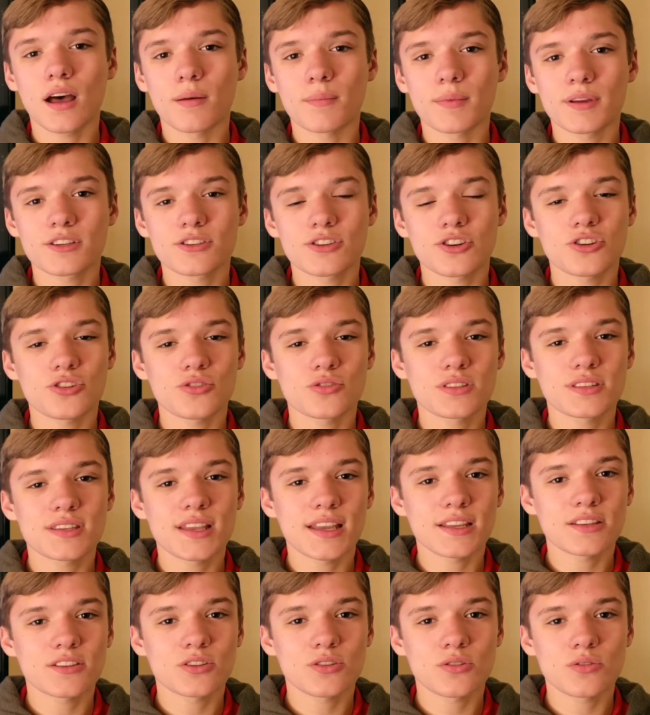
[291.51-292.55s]
Make sure you
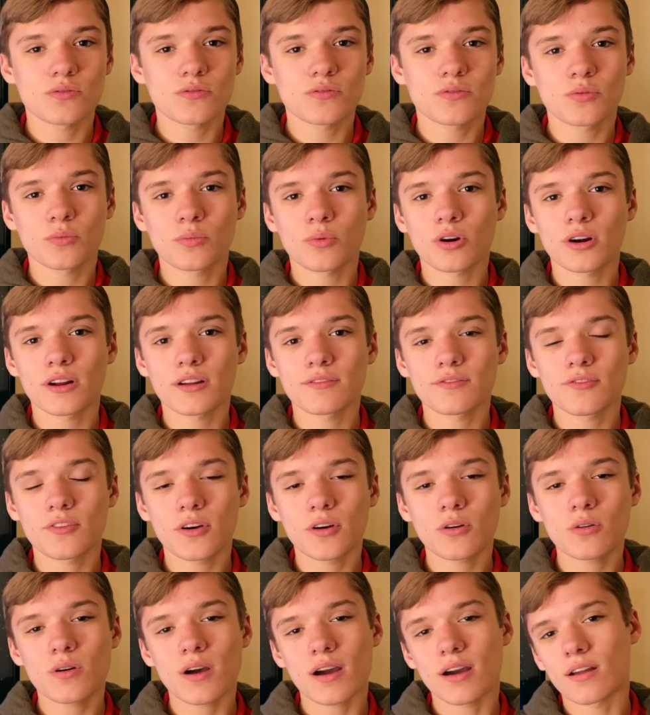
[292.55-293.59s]
stay tuned for more
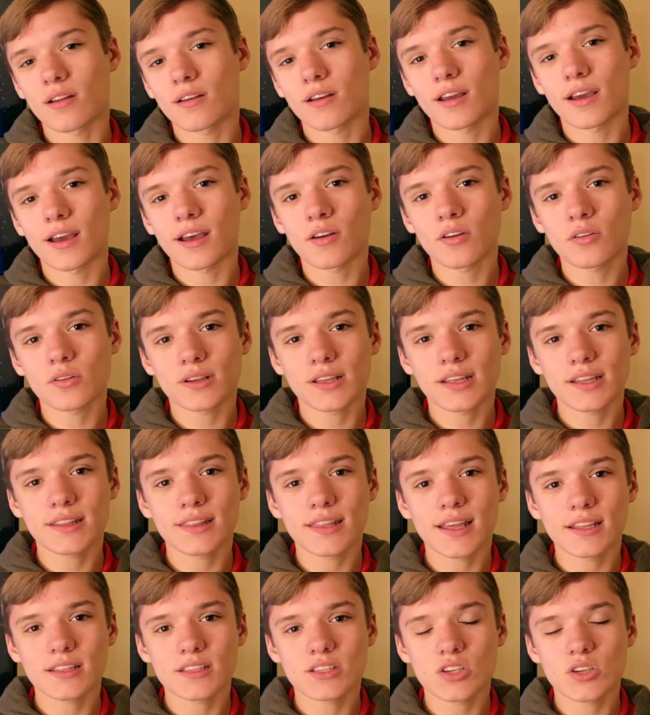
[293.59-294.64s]
info, and I'll get
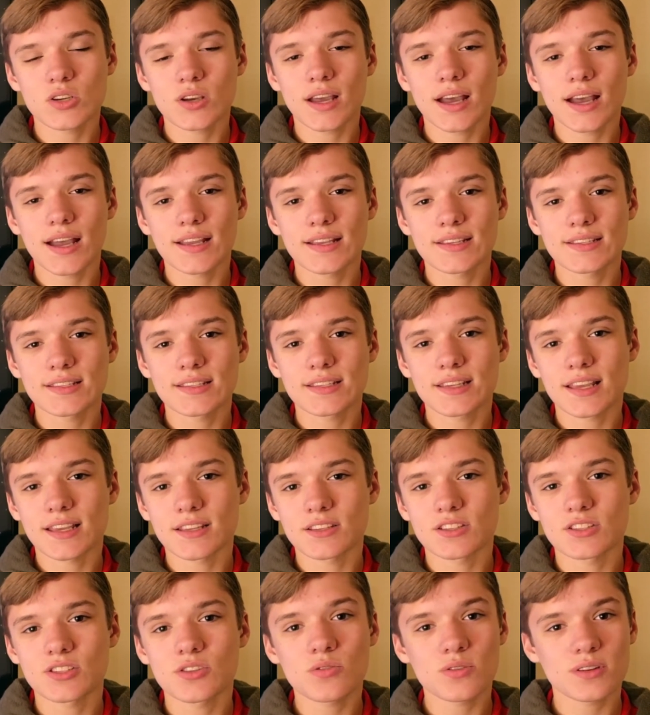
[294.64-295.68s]
that to you guys
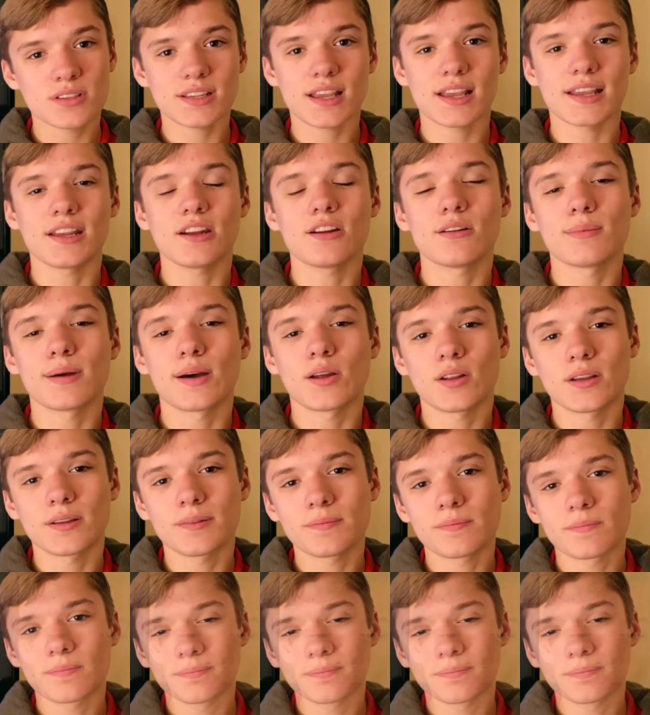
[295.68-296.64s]
as soon as I hear about it.